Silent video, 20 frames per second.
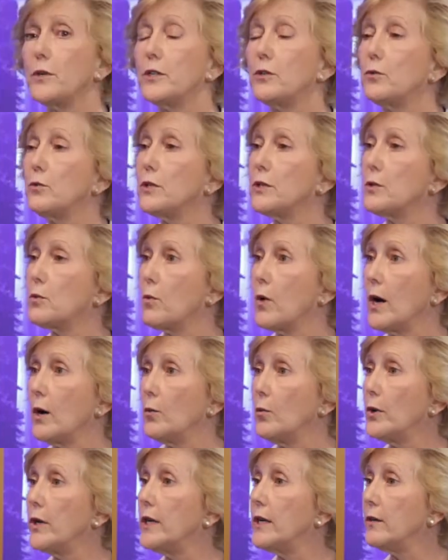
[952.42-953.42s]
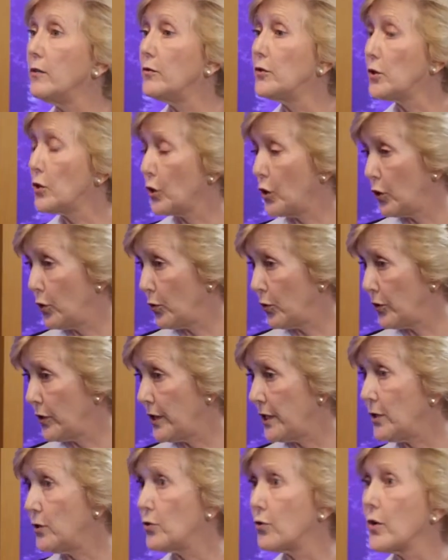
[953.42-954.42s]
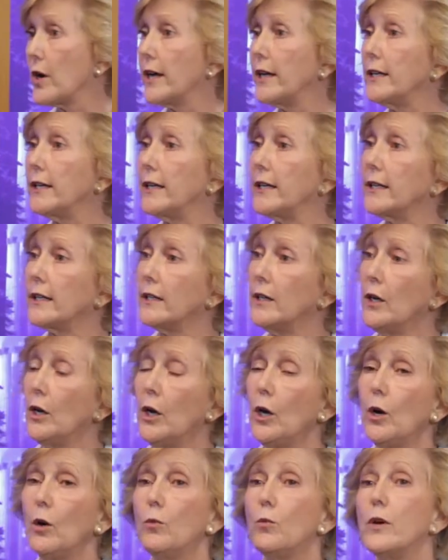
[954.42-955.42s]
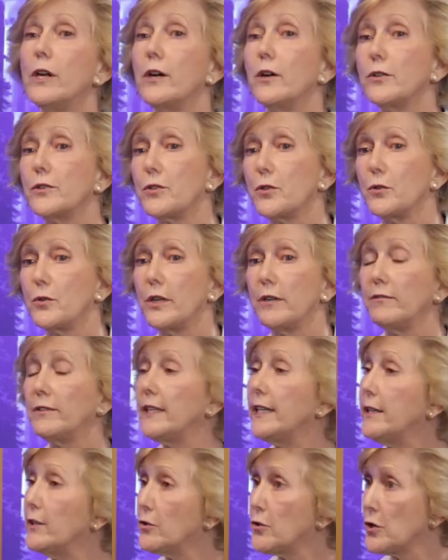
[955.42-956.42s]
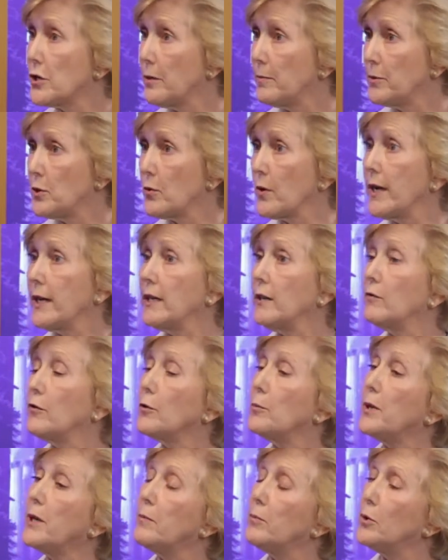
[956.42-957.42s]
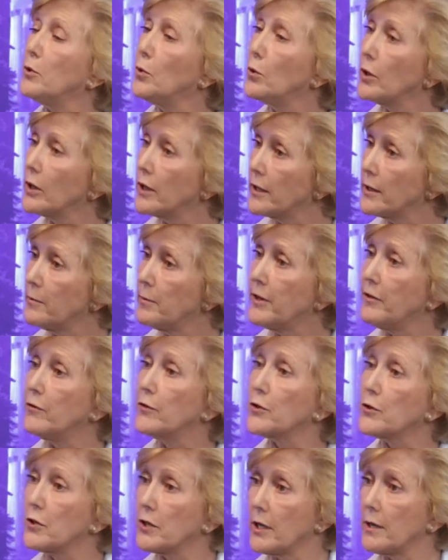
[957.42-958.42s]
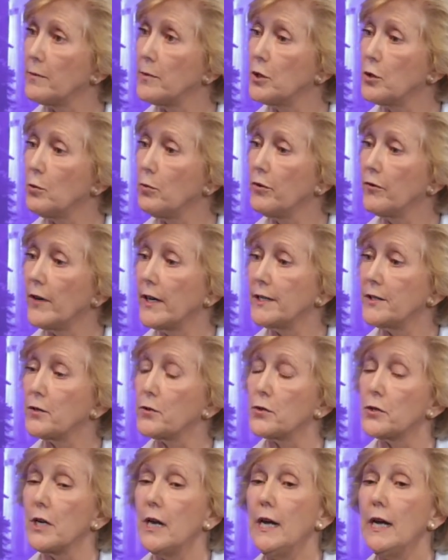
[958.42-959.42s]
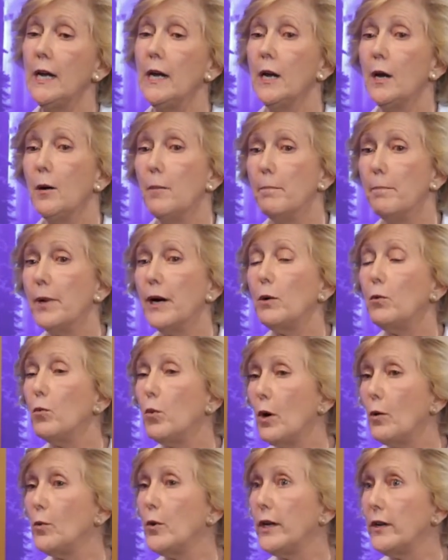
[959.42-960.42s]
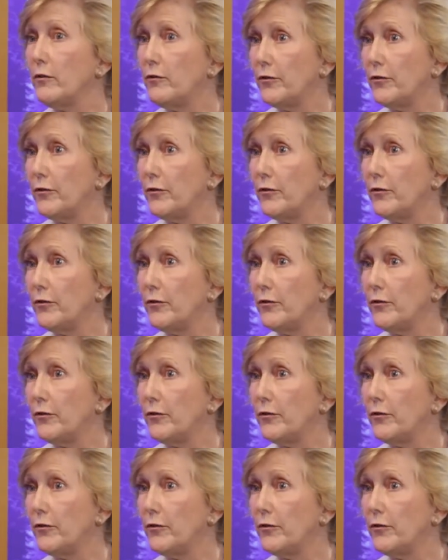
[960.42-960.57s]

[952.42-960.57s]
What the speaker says: do as well. We give security training. We also give leadership training for people who are going to be first-time supervisors. But what we have